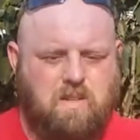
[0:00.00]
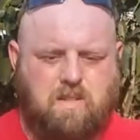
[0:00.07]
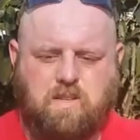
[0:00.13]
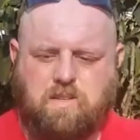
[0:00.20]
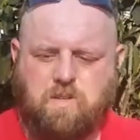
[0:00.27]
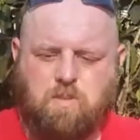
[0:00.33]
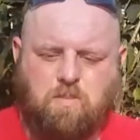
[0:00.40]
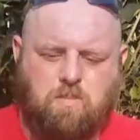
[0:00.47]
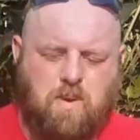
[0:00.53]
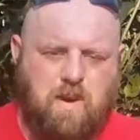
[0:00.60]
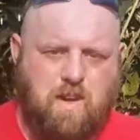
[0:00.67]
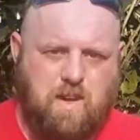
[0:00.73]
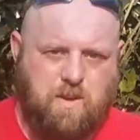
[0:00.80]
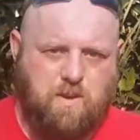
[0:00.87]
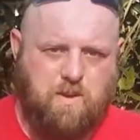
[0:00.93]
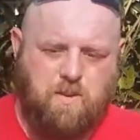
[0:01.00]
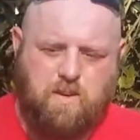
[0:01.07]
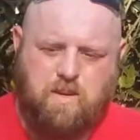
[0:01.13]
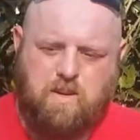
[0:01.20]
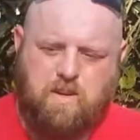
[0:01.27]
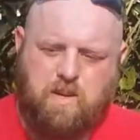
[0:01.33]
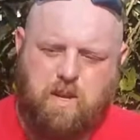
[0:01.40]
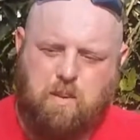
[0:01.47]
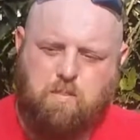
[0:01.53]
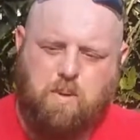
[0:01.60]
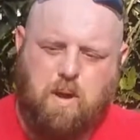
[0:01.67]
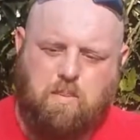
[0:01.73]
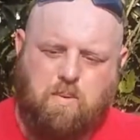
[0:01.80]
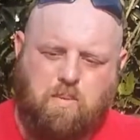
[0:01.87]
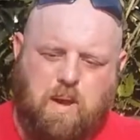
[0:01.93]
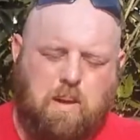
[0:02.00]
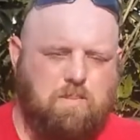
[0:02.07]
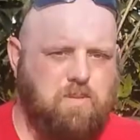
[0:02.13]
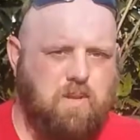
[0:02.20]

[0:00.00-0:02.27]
This is going to be my handle, and I'll probably wrap